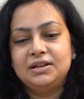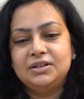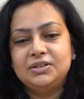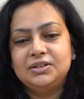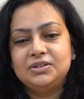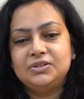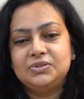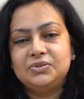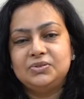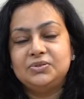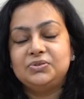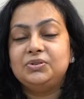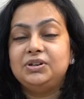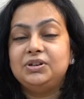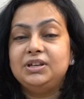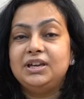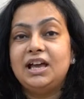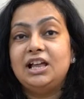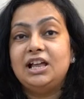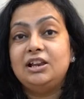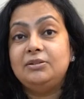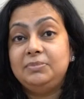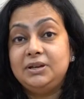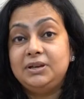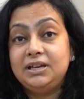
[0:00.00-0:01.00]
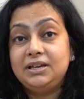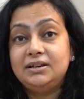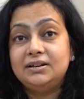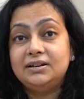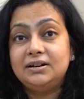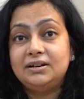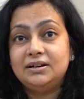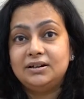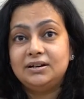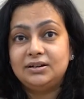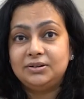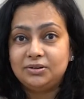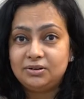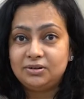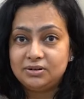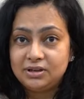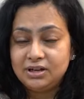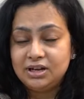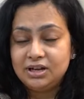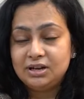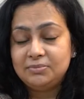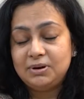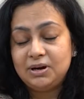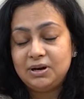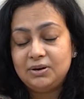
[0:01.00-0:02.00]
So today I'll be
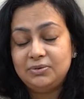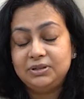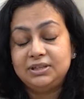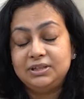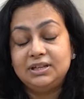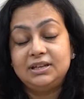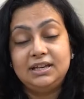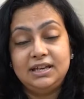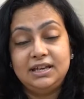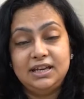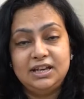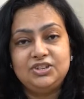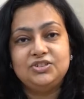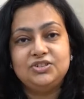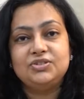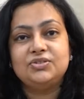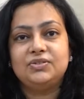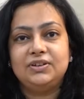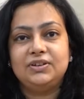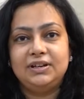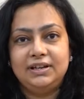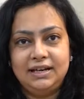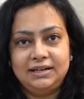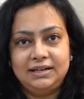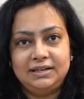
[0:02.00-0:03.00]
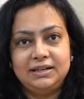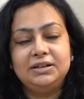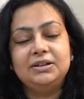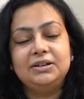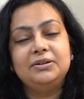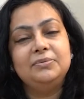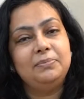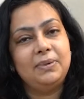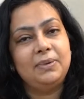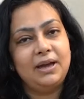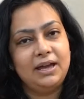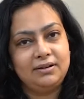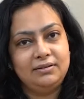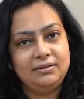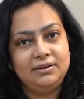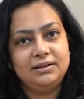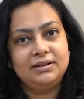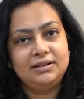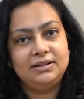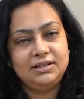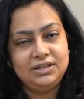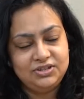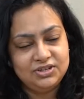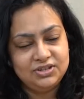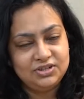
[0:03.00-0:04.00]
talking about the age-related
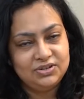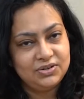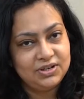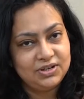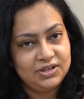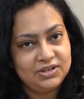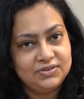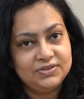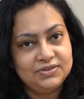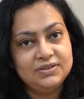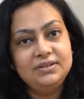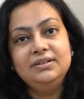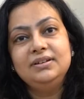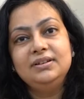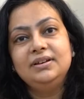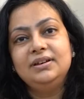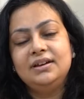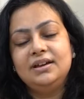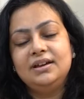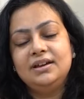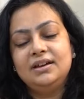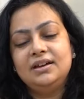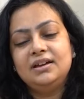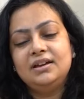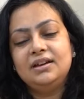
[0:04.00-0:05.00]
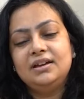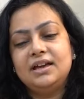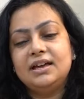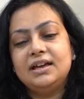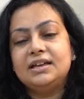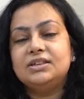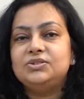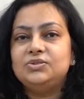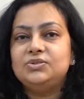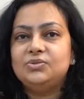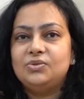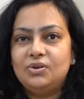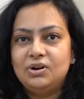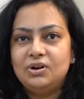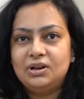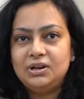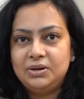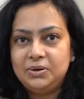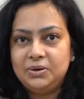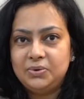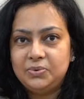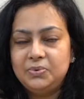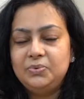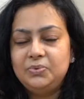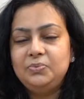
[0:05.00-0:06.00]
macular degeneration. As you all
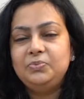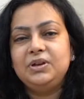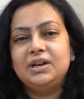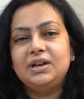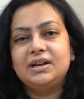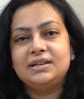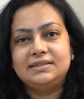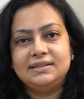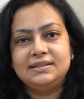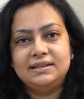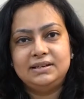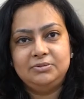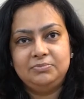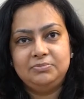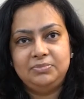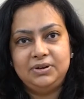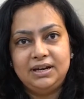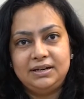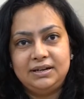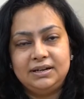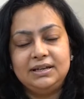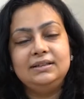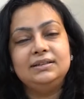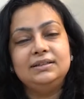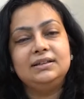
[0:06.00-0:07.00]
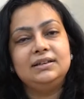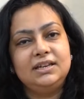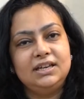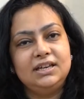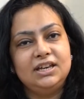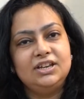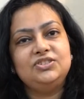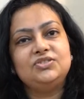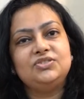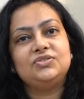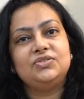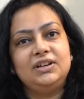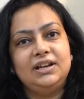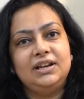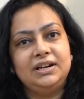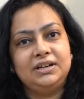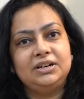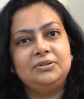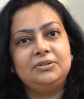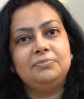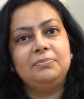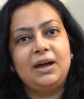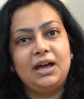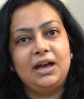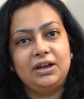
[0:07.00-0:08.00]
know, we are celebrating the
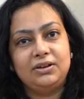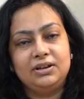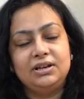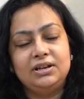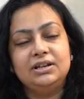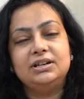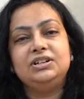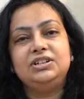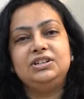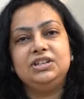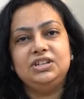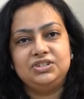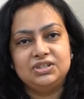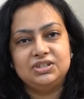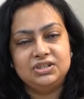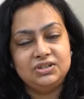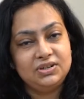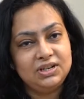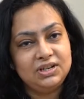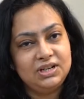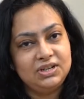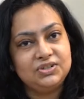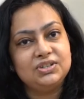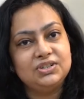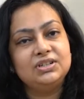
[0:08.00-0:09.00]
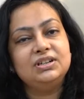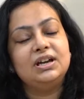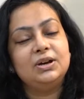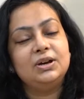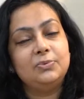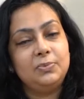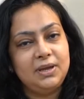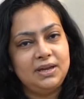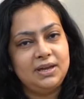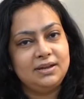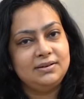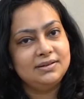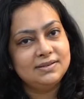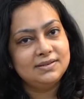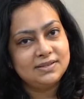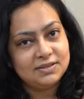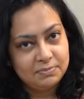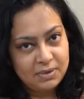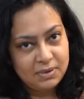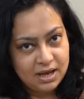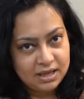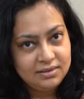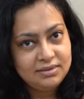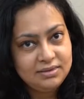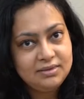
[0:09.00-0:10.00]
age-related macular degeneration awareness
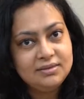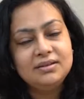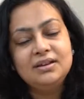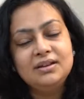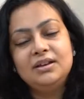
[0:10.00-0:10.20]
month,